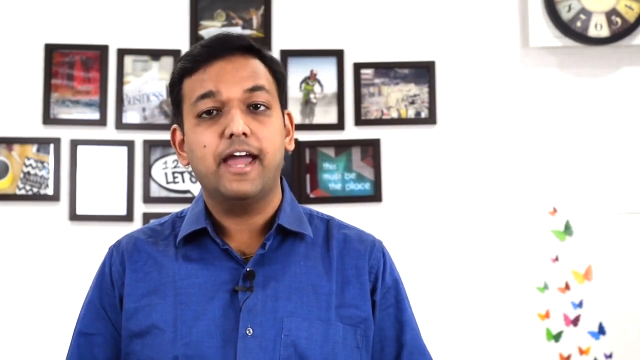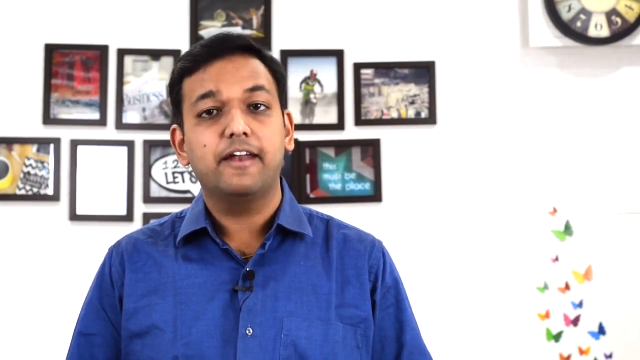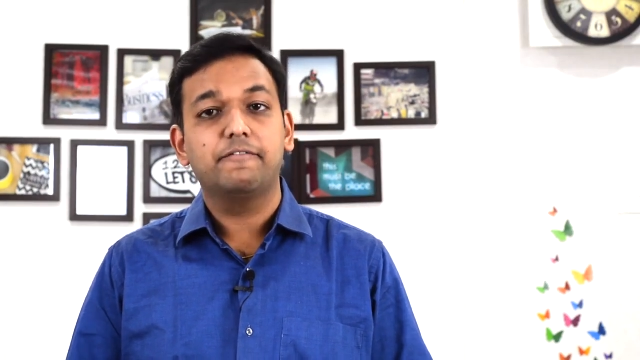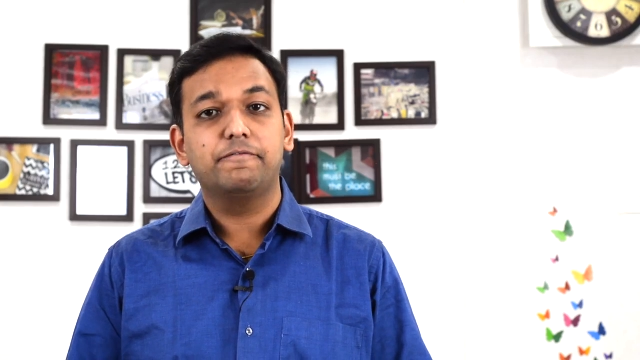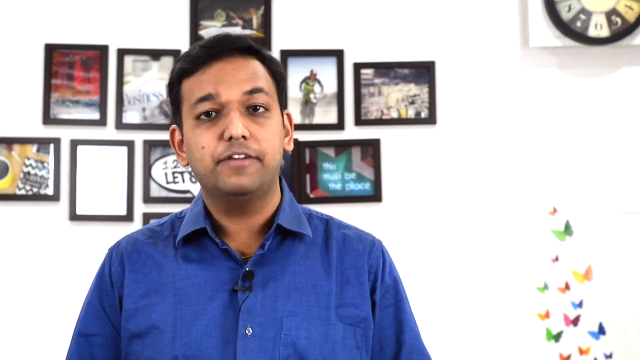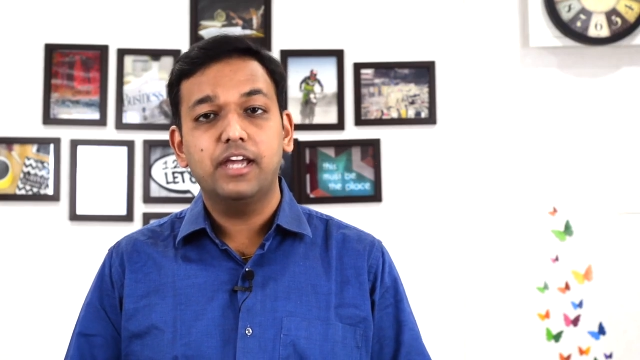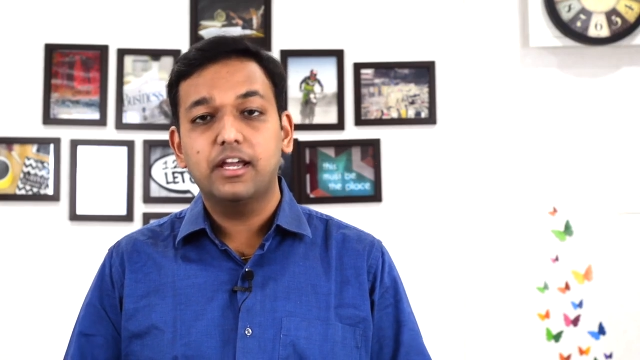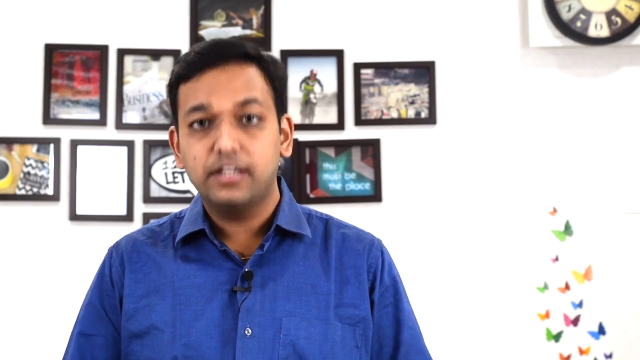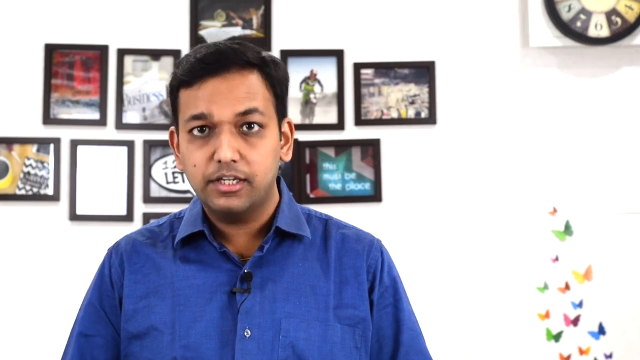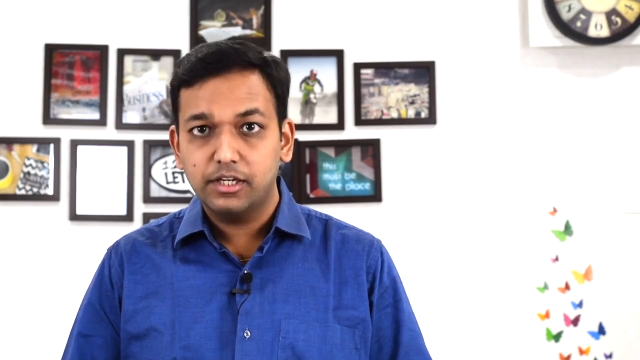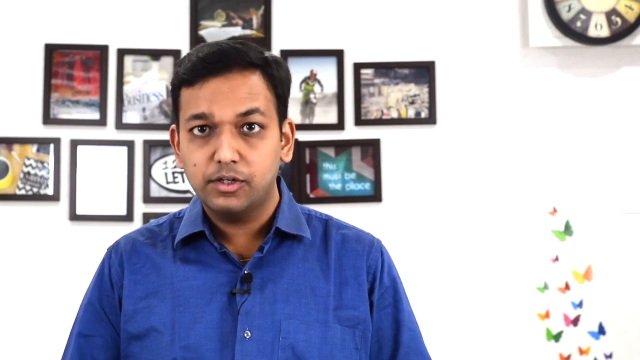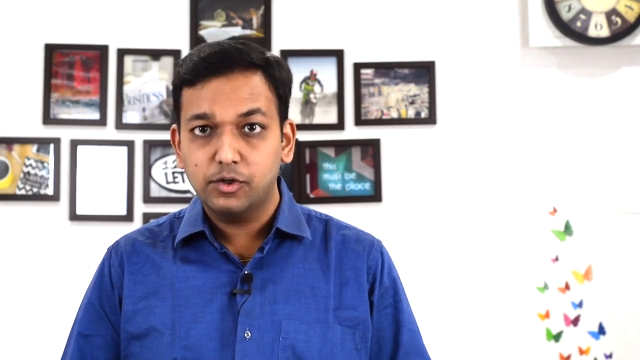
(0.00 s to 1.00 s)
And we are
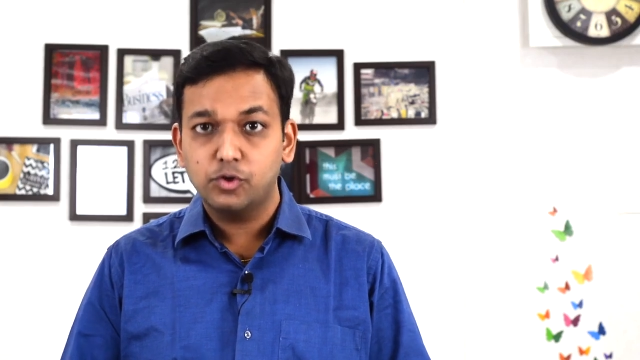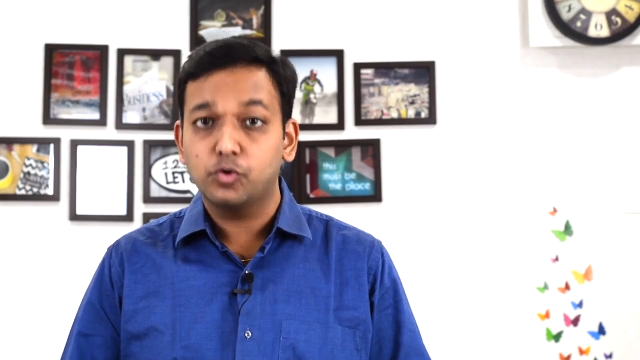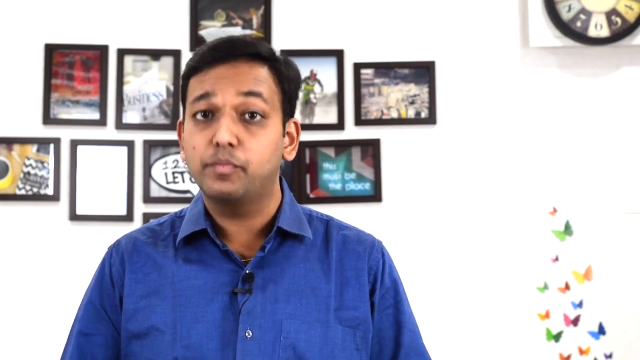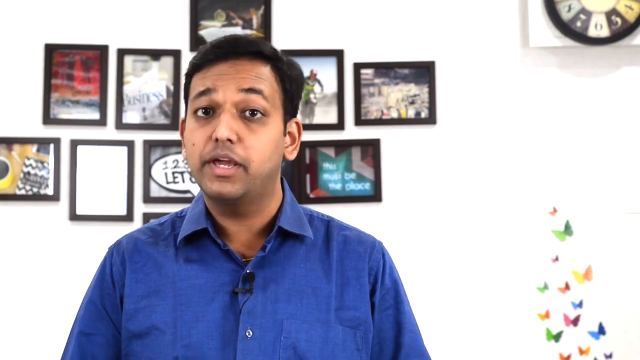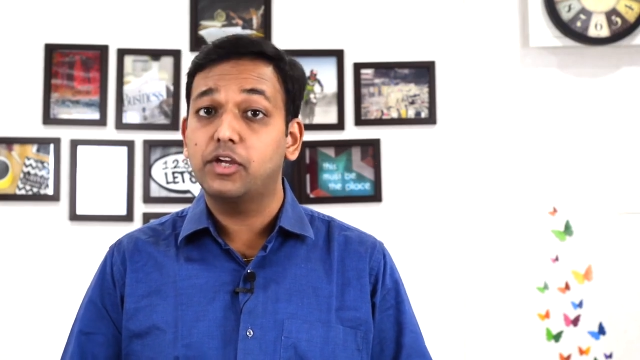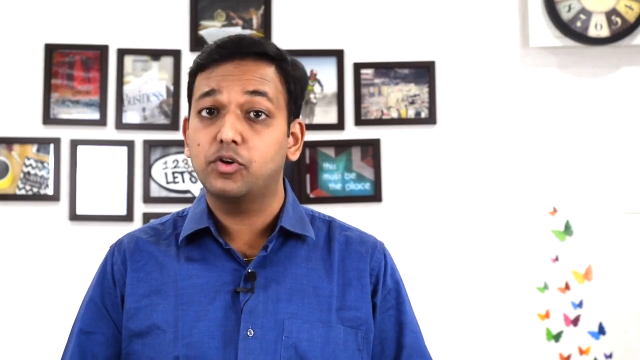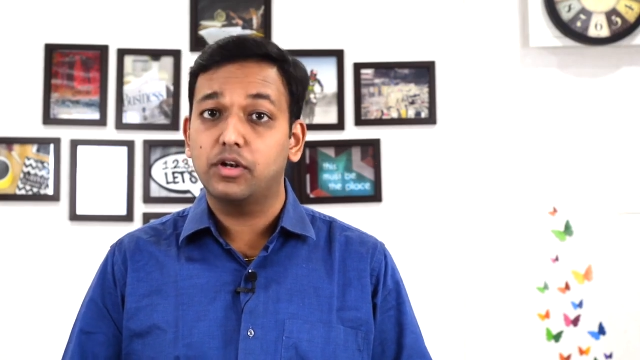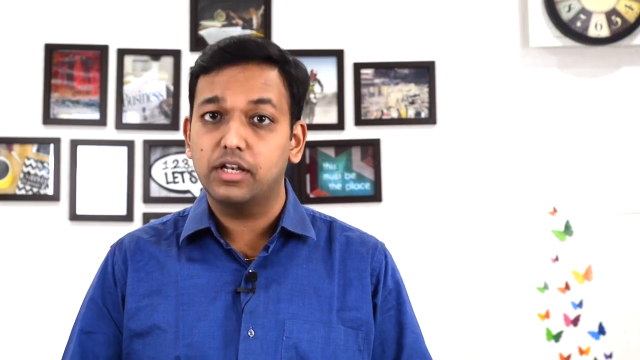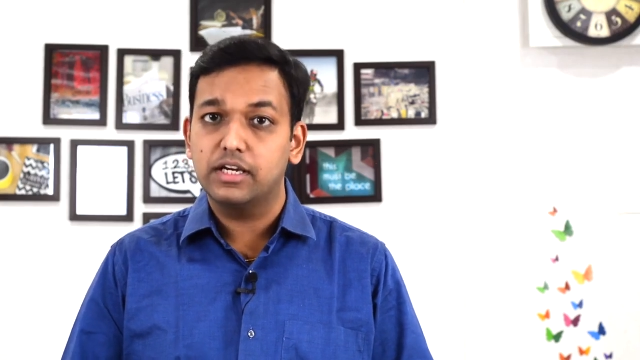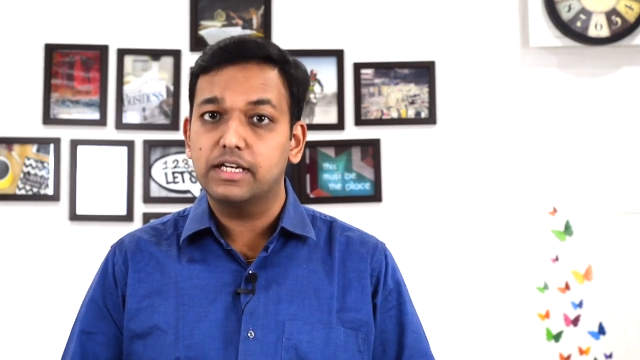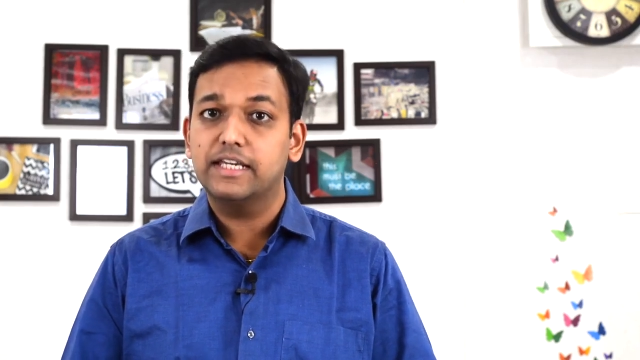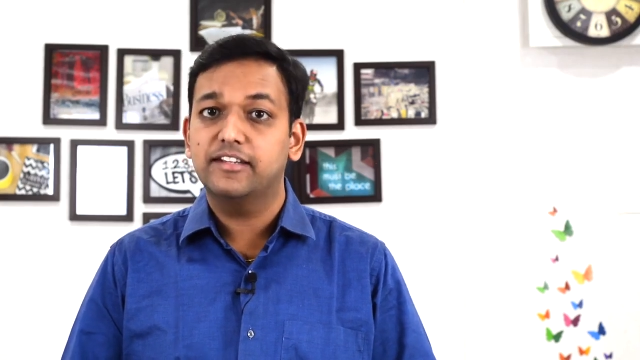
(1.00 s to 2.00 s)
here to make your
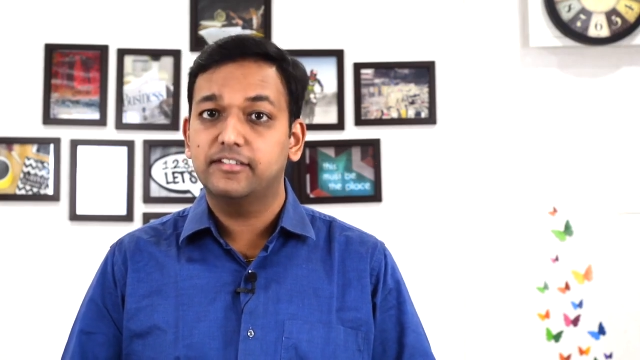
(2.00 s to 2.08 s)
learning